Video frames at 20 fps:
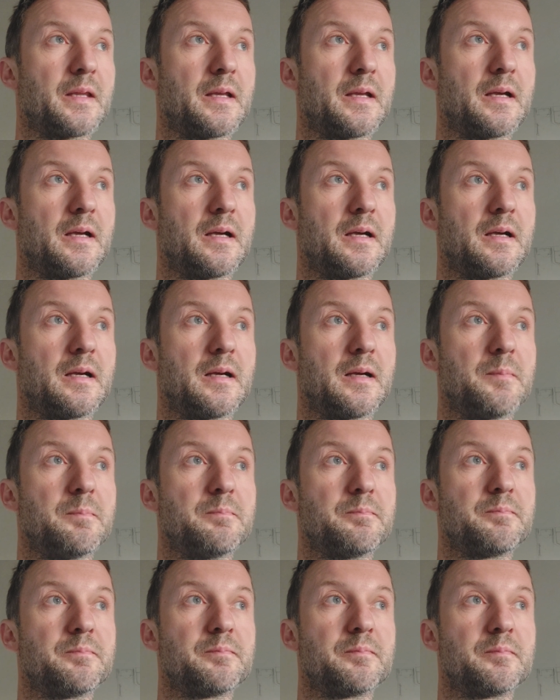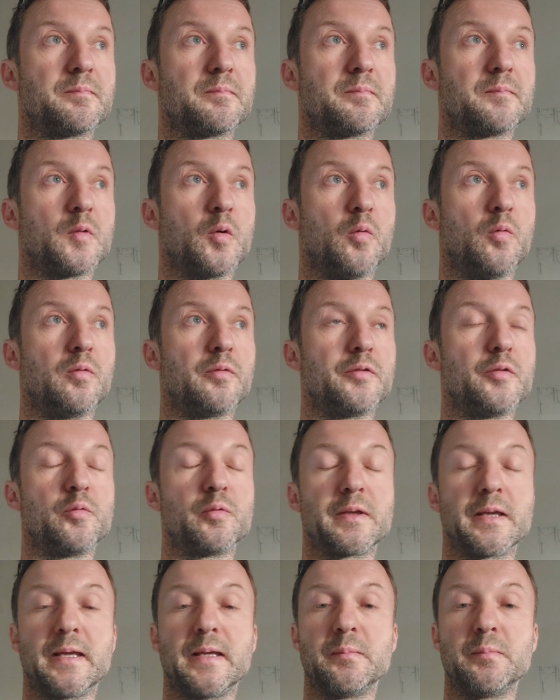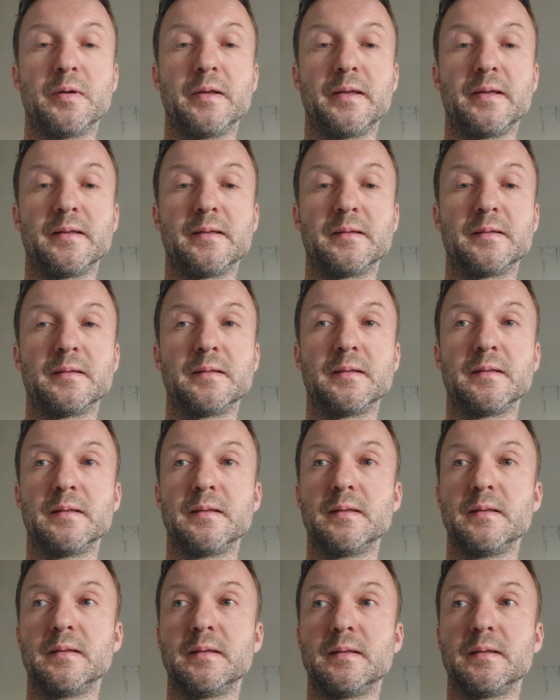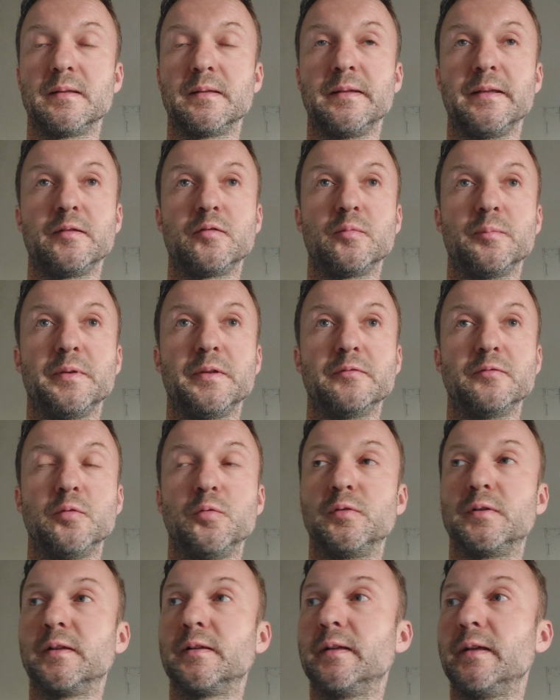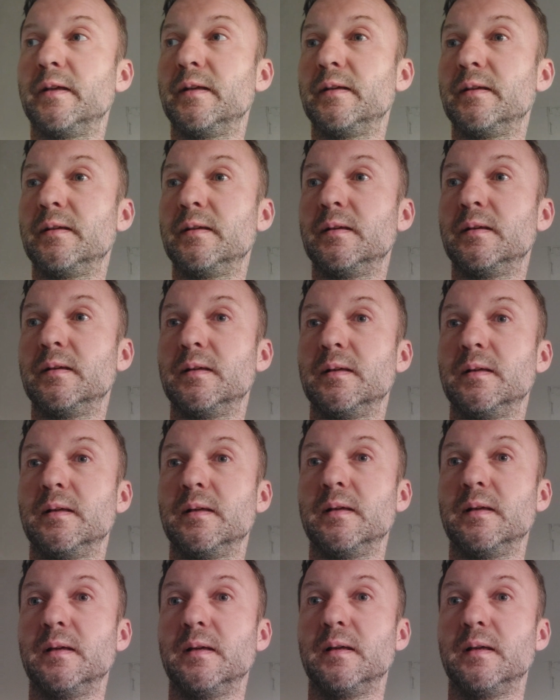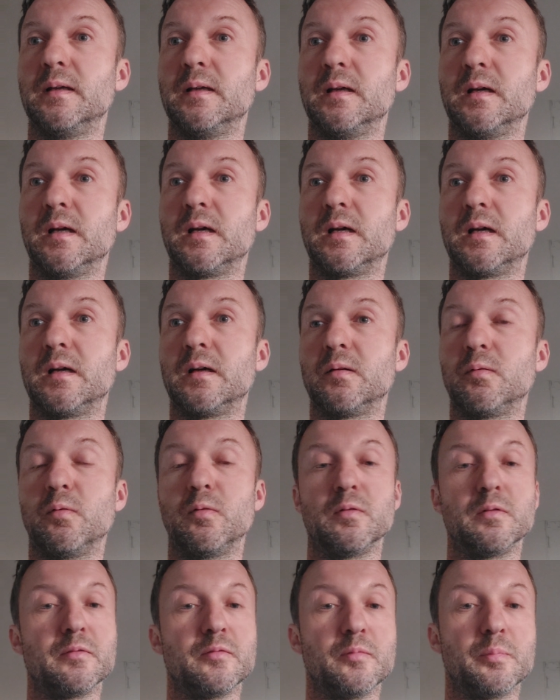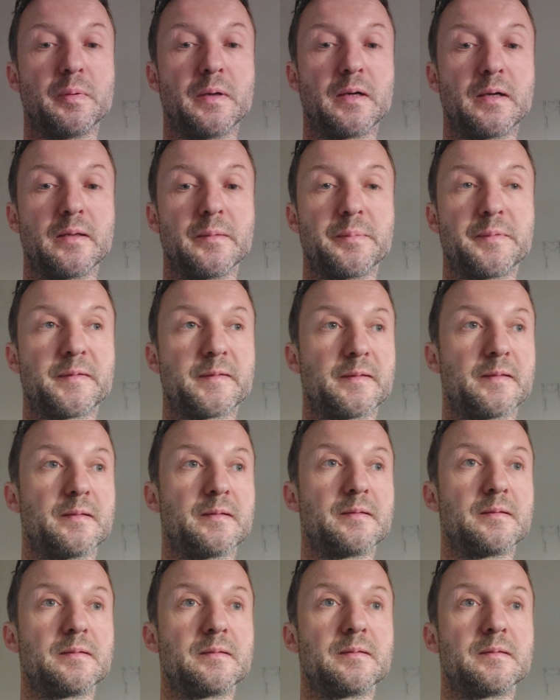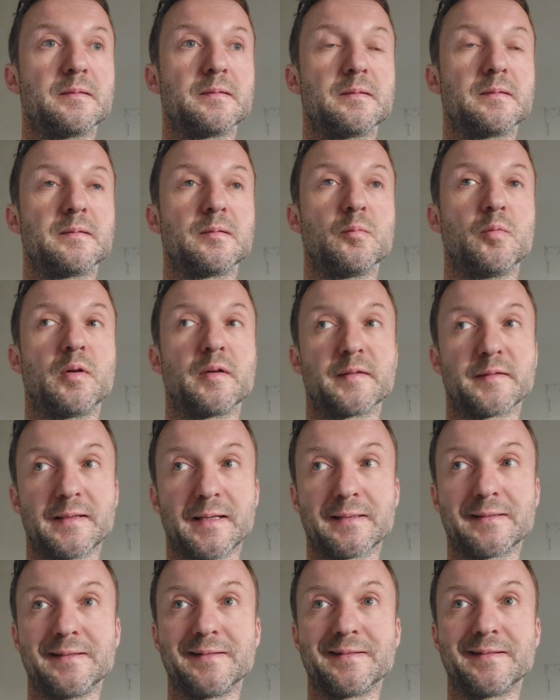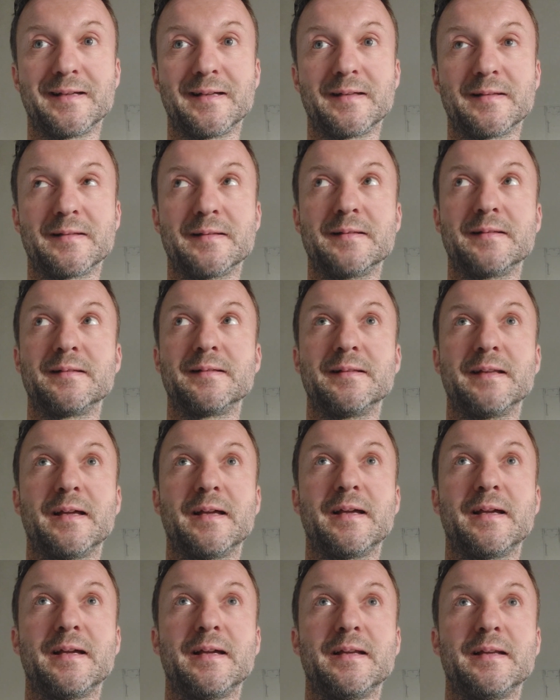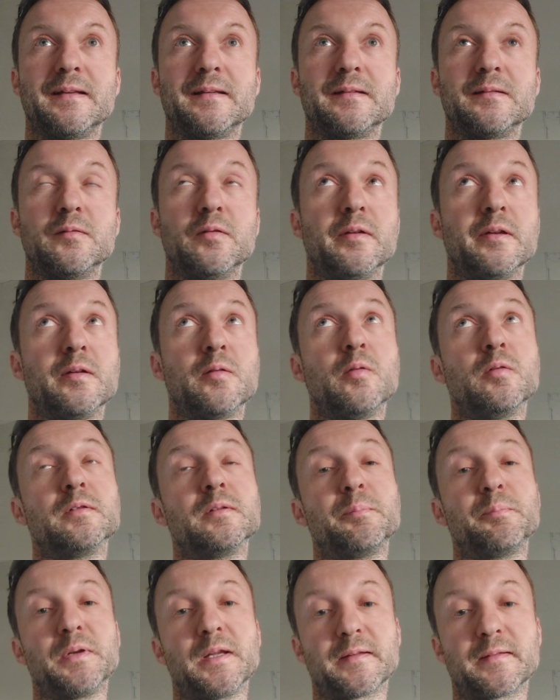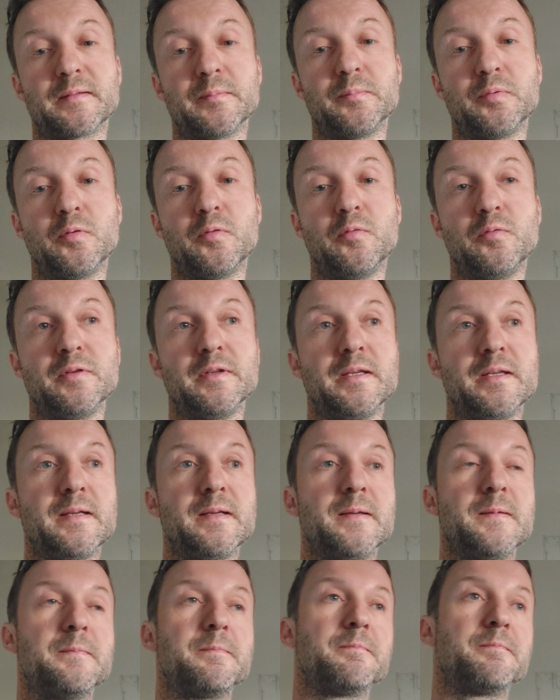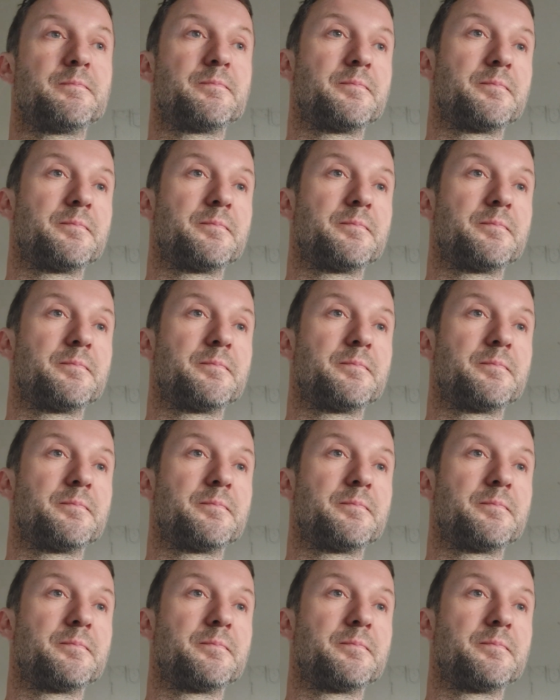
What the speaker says: all new cabling need to be routed in, all new pipes. Once that is done, then going all the plasterboarding,